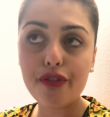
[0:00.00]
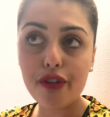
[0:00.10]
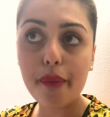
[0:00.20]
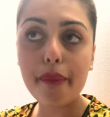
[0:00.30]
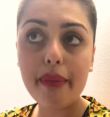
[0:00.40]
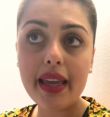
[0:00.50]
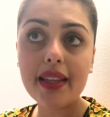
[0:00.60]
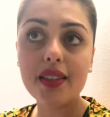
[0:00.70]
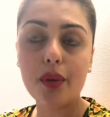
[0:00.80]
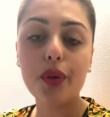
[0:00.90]
from
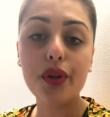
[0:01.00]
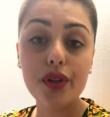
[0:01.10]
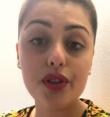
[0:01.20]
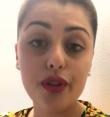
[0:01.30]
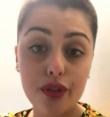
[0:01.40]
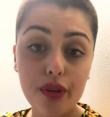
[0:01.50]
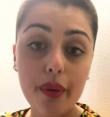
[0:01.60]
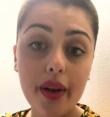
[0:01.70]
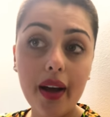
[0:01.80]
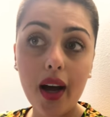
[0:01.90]
me, someone who's gone
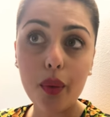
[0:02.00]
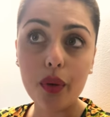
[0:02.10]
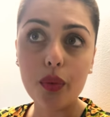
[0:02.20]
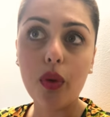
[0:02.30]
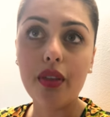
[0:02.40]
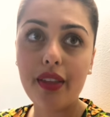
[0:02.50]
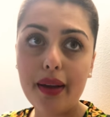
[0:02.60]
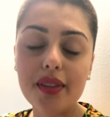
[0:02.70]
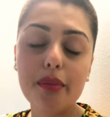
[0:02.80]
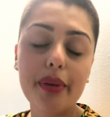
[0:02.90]
through it, I would 1000%
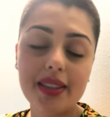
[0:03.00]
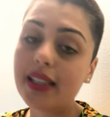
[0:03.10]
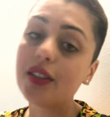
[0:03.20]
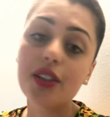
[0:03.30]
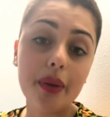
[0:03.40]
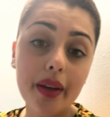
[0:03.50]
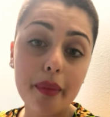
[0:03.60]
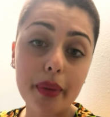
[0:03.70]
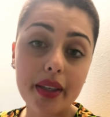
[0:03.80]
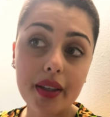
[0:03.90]
do
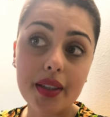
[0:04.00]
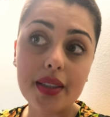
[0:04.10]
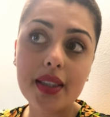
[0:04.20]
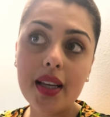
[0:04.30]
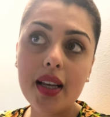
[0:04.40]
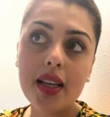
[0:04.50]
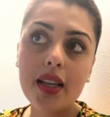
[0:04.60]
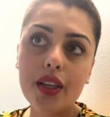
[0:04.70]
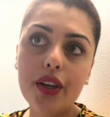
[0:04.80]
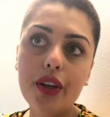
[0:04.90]
it, because
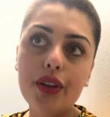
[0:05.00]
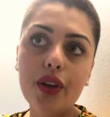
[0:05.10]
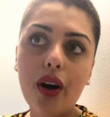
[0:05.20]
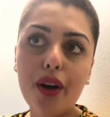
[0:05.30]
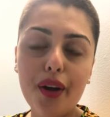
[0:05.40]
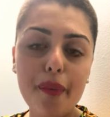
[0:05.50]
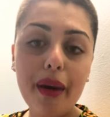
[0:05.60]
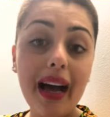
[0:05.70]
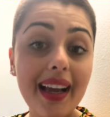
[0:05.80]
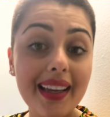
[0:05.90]
you know, you can't go
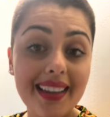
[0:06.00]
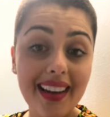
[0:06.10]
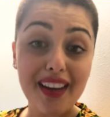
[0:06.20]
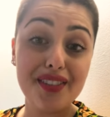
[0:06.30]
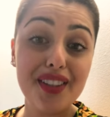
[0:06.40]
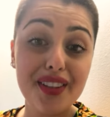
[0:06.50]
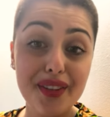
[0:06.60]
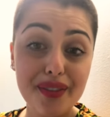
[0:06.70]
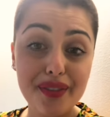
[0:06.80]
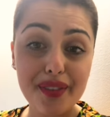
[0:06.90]
back after
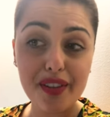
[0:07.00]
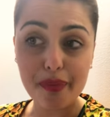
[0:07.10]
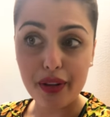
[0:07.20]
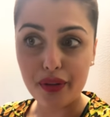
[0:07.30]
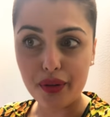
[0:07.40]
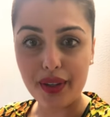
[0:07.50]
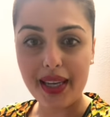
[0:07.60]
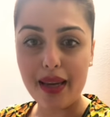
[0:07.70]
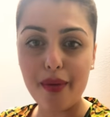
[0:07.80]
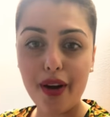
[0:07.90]
you've been through the
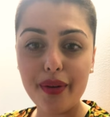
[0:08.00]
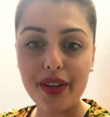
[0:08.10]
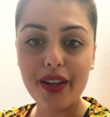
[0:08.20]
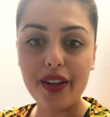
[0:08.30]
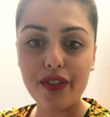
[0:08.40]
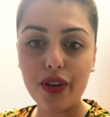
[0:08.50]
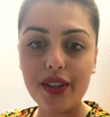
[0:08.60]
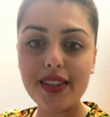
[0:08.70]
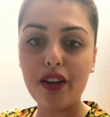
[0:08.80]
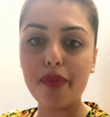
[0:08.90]
chemo. You know, you've got
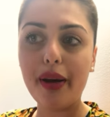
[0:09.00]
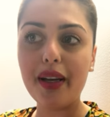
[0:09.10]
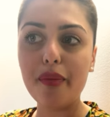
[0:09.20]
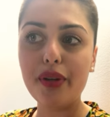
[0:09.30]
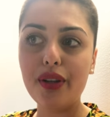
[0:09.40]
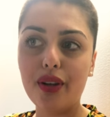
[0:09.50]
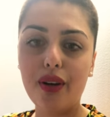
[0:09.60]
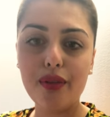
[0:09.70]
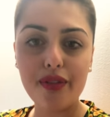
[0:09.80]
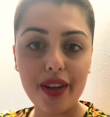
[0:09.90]
yourself better, but you
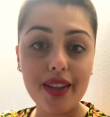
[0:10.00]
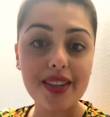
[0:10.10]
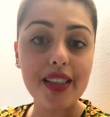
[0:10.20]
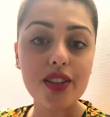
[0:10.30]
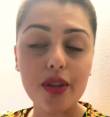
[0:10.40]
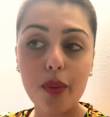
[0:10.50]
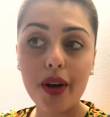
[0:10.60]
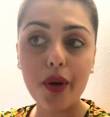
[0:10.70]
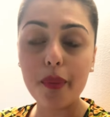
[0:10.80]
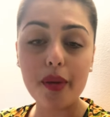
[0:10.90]
can't reverse it. So
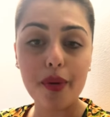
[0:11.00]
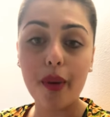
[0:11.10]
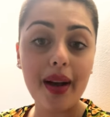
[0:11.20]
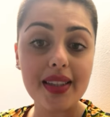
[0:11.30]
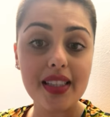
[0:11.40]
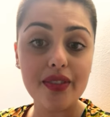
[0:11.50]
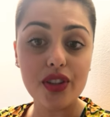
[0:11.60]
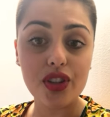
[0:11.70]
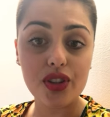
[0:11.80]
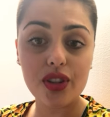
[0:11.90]
why not be proactive
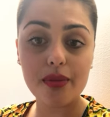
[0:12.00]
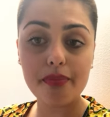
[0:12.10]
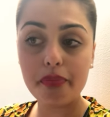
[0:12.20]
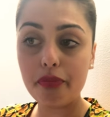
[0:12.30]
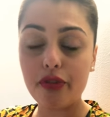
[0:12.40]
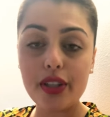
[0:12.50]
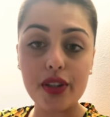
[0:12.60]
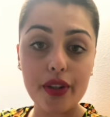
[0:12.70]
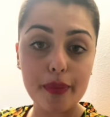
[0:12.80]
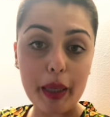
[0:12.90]
and just freeze
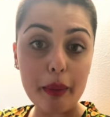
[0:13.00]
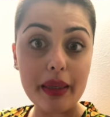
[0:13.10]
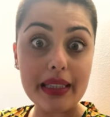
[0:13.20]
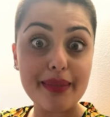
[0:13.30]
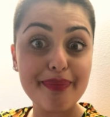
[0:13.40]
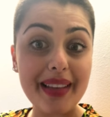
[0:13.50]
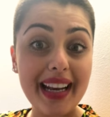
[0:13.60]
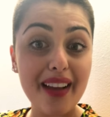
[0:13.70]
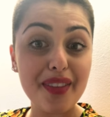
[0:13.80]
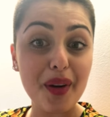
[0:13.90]
those babies
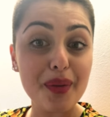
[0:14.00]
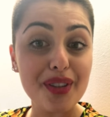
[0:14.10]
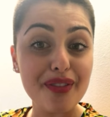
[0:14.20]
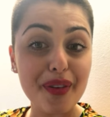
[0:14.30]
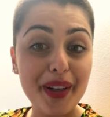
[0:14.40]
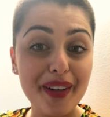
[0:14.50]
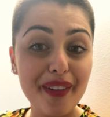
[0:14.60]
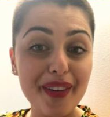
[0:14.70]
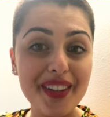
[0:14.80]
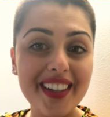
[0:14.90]
and have the option for when
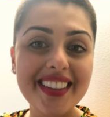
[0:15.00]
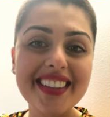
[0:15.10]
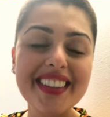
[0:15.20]
you're older?